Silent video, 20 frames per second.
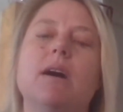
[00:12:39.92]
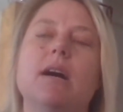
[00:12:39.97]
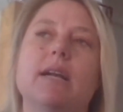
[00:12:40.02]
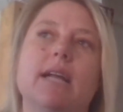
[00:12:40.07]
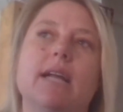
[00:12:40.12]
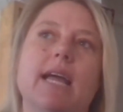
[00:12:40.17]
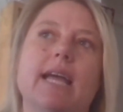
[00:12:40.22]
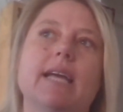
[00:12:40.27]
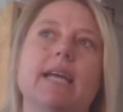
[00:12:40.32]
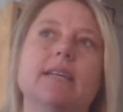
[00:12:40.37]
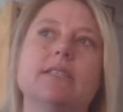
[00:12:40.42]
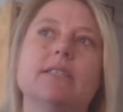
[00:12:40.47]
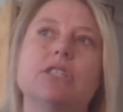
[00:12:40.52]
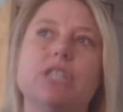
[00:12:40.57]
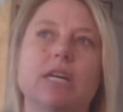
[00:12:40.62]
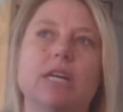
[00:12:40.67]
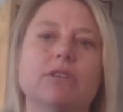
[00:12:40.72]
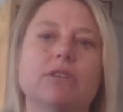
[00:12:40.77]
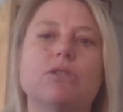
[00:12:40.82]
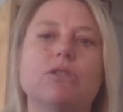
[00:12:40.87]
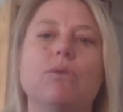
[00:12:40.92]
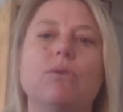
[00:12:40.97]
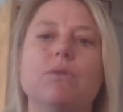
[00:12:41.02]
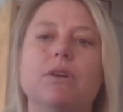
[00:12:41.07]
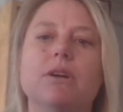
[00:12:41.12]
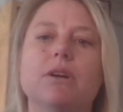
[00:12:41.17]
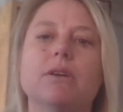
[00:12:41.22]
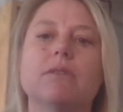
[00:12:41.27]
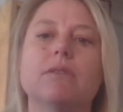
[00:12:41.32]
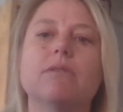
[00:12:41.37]
a shared
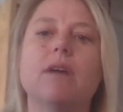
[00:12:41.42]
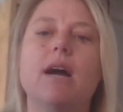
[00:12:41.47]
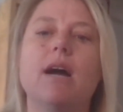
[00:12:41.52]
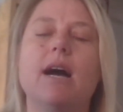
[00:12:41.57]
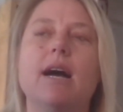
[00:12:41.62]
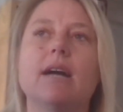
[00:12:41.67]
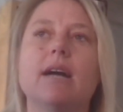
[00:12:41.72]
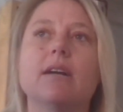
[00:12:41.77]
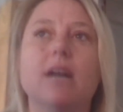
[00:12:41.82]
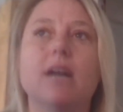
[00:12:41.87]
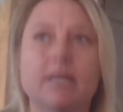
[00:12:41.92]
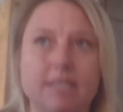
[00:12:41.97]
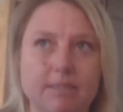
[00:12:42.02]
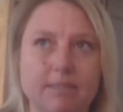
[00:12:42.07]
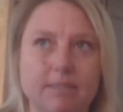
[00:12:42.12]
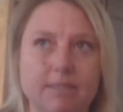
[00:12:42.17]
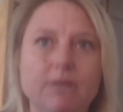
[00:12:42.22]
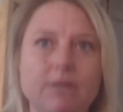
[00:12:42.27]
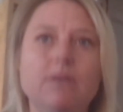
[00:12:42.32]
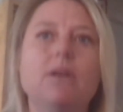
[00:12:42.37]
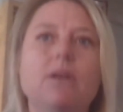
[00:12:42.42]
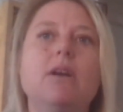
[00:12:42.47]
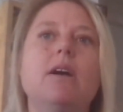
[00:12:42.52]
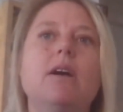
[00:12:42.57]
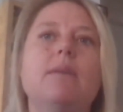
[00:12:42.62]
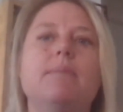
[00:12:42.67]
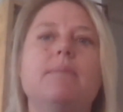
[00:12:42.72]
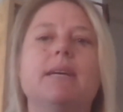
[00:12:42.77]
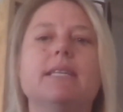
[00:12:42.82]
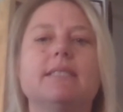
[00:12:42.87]
solar customer,
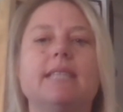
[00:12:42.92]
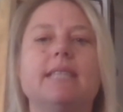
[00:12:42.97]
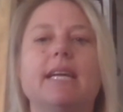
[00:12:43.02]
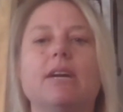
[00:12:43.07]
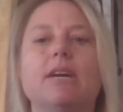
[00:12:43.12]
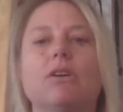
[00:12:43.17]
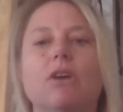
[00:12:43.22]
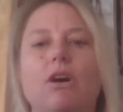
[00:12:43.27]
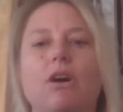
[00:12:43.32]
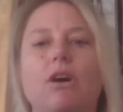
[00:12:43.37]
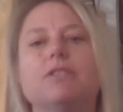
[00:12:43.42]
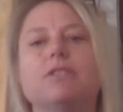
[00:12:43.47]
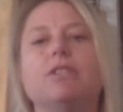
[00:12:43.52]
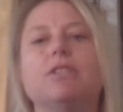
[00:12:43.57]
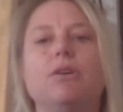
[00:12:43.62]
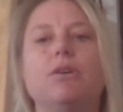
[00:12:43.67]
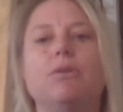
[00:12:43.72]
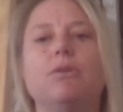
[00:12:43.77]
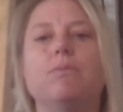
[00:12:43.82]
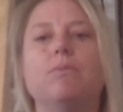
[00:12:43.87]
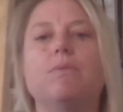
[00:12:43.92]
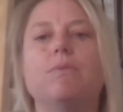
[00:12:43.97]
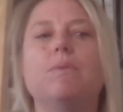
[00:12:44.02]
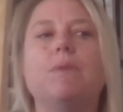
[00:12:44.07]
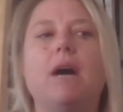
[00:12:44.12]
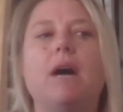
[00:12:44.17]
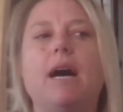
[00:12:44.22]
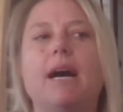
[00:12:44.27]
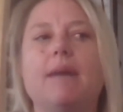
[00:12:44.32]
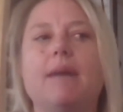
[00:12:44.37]
because they are also
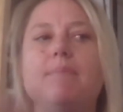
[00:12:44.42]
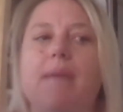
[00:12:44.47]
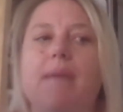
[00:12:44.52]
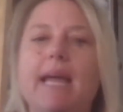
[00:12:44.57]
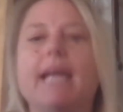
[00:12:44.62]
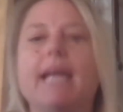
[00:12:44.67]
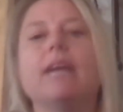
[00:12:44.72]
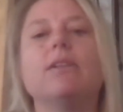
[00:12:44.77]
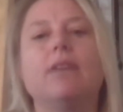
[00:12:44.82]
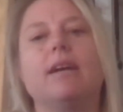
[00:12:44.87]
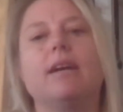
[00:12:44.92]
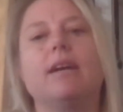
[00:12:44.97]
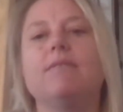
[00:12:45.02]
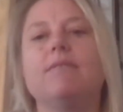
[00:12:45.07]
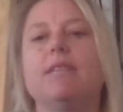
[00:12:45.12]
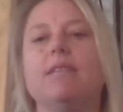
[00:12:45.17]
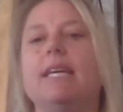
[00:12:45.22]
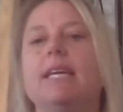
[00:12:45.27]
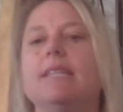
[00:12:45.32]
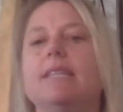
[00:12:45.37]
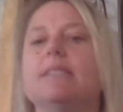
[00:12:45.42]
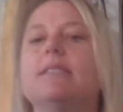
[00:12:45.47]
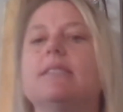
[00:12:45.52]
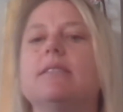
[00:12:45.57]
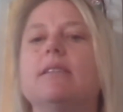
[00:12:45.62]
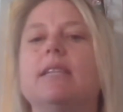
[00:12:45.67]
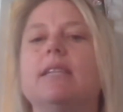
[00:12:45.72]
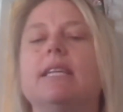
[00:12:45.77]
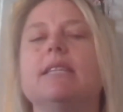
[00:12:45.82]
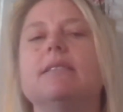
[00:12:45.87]
paying a lot of
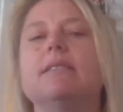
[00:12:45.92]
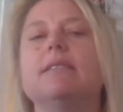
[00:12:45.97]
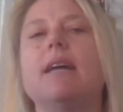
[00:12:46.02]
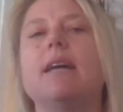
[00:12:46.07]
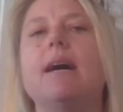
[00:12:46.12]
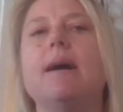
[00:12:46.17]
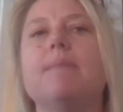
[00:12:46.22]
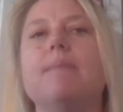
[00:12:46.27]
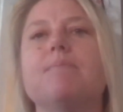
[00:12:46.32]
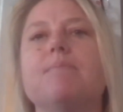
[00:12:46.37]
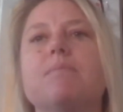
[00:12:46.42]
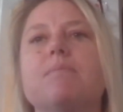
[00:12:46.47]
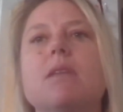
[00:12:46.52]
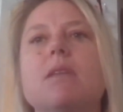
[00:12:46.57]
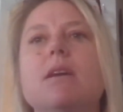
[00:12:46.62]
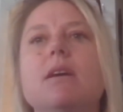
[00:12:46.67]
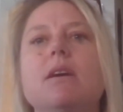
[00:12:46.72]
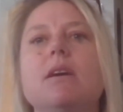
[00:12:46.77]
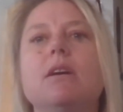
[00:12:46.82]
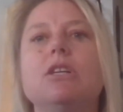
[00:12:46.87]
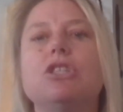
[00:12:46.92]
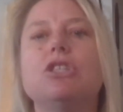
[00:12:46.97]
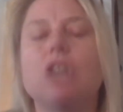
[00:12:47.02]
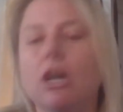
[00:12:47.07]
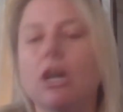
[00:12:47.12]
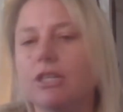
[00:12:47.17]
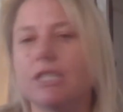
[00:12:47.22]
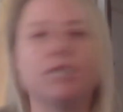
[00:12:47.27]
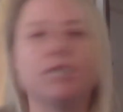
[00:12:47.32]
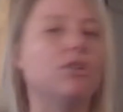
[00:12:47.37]
these
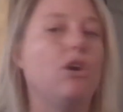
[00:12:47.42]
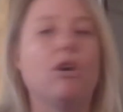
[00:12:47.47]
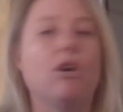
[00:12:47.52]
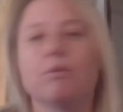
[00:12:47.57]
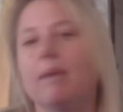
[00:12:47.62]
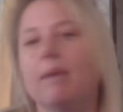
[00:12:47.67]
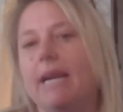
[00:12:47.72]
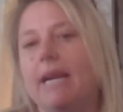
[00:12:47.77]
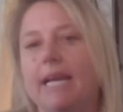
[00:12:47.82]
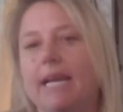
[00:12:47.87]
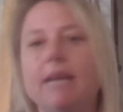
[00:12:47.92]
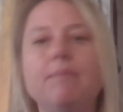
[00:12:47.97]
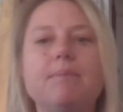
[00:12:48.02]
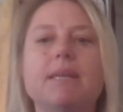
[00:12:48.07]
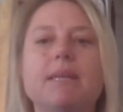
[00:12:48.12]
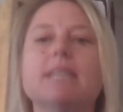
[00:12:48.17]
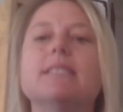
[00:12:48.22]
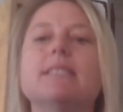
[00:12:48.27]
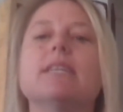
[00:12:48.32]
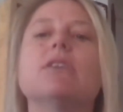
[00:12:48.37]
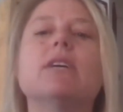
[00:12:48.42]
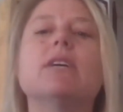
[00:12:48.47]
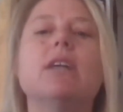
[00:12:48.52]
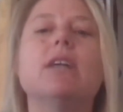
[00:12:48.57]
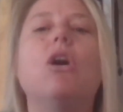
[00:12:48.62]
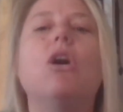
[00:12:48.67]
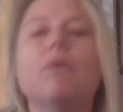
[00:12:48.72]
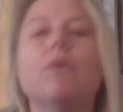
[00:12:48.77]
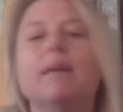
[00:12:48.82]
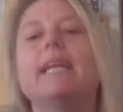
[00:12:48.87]
charges already, because they're
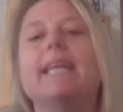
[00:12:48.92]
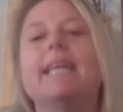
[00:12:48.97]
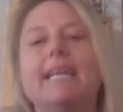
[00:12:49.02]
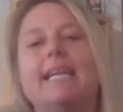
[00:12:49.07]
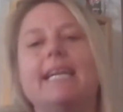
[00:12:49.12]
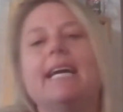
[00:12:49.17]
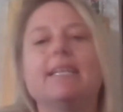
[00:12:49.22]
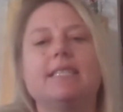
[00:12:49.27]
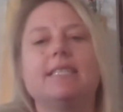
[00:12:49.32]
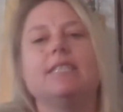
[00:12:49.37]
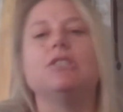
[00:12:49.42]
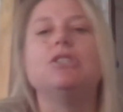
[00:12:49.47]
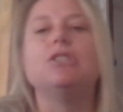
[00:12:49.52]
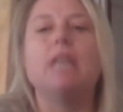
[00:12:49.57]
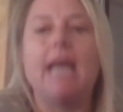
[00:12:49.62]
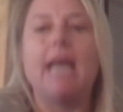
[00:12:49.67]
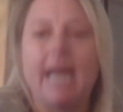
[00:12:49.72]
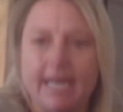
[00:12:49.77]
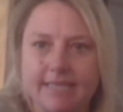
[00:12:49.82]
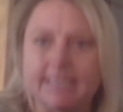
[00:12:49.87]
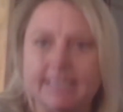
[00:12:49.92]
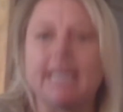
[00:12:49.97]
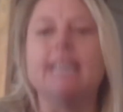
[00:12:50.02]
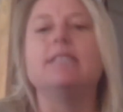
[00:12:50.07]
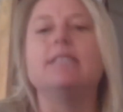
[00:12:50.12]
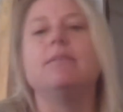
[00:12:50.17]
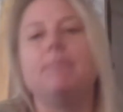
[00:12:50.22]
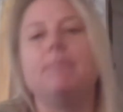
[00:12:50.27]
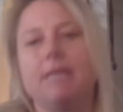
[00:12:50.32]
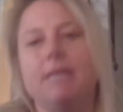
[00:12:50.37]
already connected as a
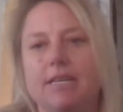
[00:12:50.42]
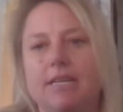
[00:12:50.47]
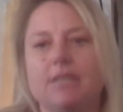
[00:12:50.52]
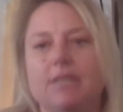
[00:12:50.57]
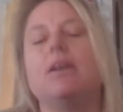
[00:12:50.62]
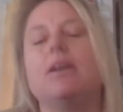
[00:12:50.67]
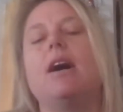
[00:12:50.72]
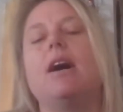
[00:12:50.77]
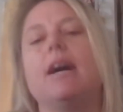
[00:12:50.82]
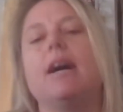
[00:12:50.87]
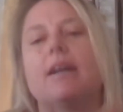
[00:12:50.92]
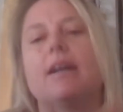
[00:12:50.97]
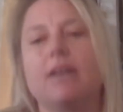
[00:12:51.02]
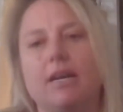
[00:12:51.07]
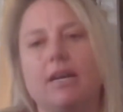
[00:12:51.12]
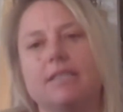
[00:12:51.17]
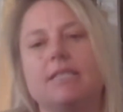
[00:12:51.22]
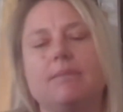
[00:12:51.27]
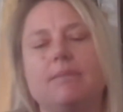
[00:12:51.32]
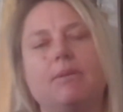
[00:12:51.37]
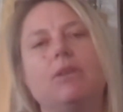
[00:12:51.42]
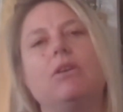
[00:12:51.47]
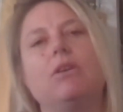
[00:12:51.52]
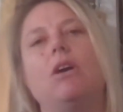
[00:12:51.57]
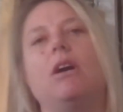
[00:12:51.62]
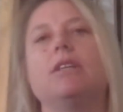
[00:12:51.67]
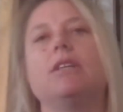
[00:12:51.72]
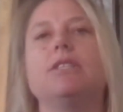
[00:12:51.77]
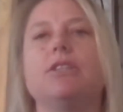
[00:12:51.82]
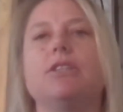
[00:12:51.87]
Dominion customer
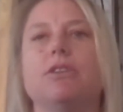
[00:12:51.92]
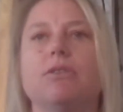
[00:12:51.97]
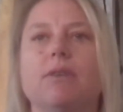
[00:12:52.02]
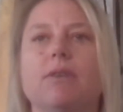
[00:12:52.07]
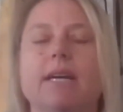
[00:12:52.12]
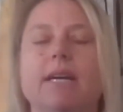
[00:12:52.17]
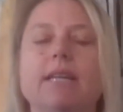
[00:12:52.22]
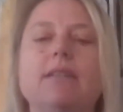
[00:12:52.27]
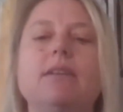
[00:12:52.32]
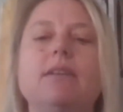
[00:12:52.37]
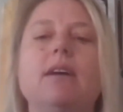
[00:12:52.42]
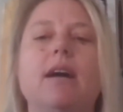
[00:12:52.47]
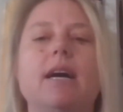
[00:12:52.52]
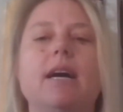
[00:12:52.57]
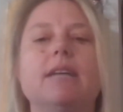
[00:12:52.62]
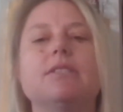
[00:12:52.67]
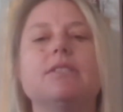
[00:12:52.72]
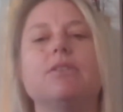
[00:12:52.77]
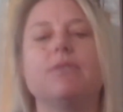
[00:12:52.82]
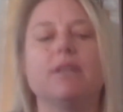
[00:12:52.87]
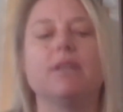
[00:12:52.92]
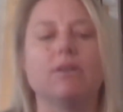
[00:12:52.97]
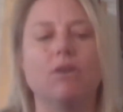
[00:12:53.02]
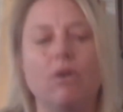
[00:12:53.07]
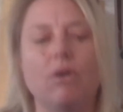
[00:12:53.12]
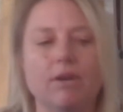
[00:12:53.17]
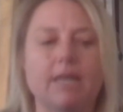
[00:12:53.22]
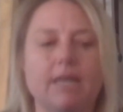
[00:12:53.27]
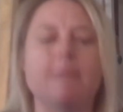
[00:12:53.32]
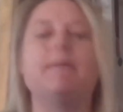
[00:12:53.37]
onto the grid. So they're
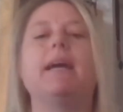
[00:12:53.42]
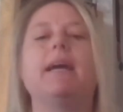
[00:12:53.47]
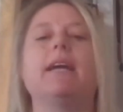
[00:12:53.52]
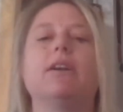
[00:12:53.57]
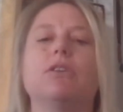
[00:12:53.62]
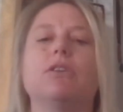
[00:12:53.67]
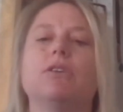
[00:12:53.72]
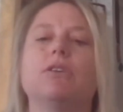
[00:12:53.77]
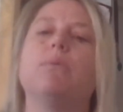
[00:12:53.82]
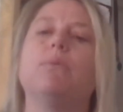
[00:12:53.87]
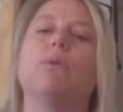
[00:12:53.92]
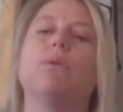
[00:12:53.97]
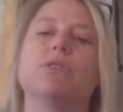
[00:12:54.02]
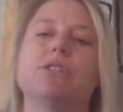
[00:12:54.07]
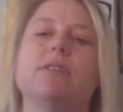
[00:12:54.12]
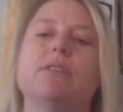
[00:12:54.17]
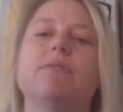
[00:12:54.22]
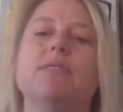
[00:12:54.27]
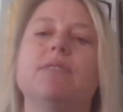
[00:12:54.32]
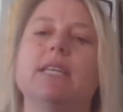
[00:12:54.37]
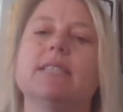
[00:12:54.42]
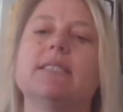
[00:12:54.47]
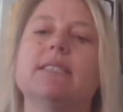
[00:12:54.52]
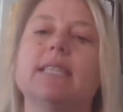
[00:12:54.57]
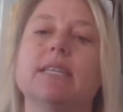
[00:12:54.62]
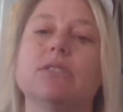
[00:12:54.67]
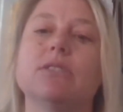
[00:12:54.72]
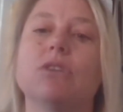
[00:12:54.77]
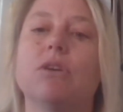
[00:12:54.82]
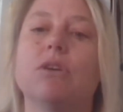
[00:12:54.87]
already paying a good portion of these
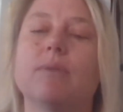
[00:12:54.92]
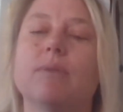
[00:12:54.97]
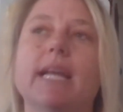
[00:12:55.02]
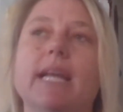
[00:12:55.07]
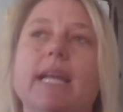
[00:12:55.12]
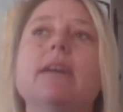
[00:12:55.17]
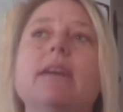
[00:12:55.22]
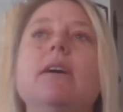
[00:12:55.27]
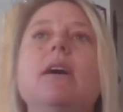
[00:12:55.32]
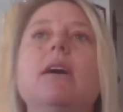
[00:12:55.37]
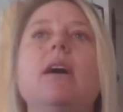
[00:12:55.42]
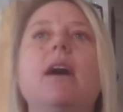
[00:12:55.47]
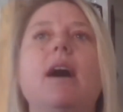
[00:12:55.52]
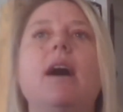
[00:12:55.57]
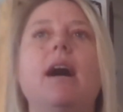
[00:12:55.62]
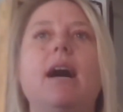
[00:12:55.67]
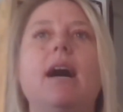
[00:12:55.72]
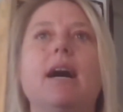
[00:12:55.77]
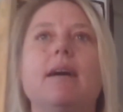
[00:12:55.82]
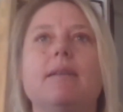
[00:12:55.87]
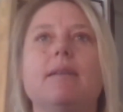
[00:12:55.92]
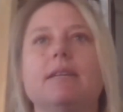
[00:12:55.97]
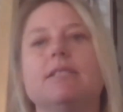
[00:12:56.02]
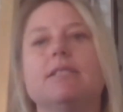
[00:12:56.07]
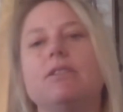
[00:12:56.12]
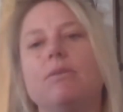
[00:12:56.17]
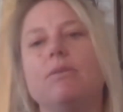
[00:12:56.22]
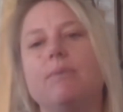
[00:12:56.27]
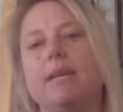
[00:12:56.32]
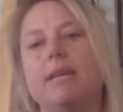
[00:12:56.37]
things already. And
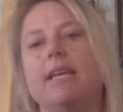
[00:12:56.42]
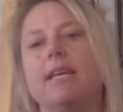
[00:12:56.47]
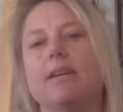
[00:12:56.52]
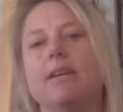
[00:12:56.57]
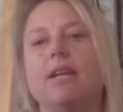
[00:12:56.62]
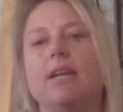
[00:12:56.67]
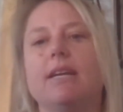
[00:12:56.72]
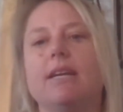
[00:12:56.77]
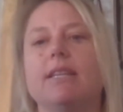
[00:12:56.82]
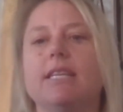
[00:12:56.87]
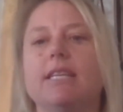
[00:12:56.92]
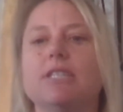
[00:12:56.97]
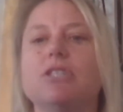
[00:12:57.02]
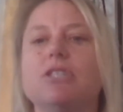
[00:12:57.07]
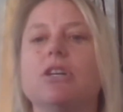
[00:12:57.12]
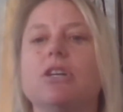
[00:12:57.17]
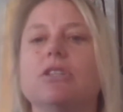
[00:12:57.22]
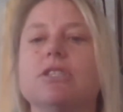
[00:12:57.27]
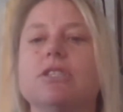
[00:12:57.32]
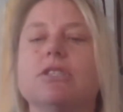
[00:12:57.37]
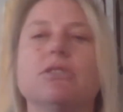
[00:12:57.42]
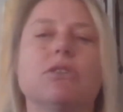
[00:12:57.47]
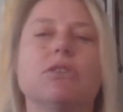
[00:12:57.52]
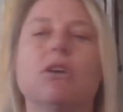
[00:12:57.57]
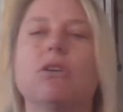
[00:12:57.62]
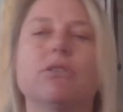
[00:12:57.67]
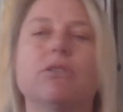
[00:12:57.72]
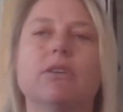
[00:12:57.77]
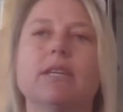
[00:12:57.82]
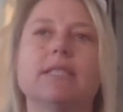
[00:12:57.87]
so we think a lot of these charges are
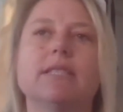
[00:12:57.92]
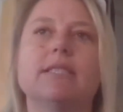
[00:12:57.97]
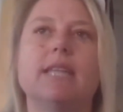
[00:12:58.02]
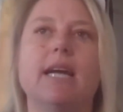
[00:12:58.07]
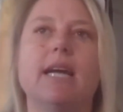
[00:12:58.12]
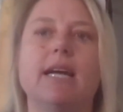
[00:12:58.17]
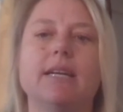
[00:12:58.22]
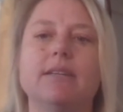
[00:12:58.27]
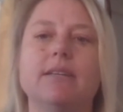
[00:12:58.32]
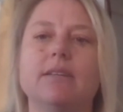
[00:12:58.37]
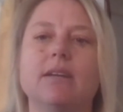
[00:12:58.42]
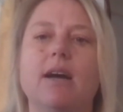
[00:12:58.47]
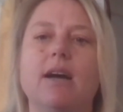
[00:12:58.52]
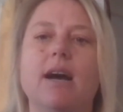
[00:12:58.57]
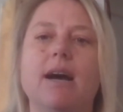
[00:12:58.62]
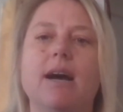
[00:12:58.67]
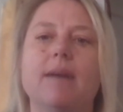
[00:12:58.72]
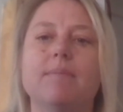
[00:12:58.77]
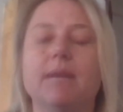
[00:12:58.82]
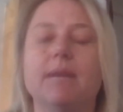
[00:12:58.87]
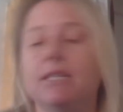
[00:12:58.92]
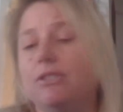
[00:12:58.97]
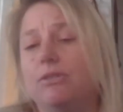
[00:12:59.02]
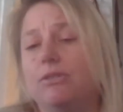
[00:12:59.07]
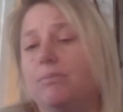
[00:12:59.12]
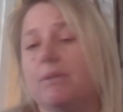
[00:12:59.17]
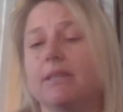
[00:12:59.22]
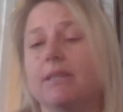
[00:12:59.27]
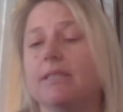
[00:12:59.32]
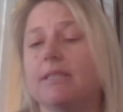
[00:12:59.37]
onerous and
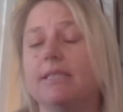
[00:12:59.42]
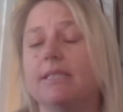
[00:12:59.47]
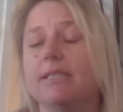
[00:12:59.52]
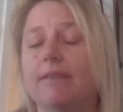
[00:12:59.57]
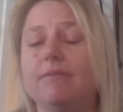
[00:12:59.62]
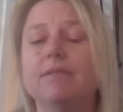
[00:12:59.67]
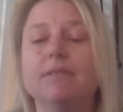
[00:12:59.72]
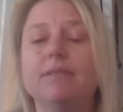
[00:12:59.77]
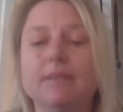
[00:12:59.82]
duplicative.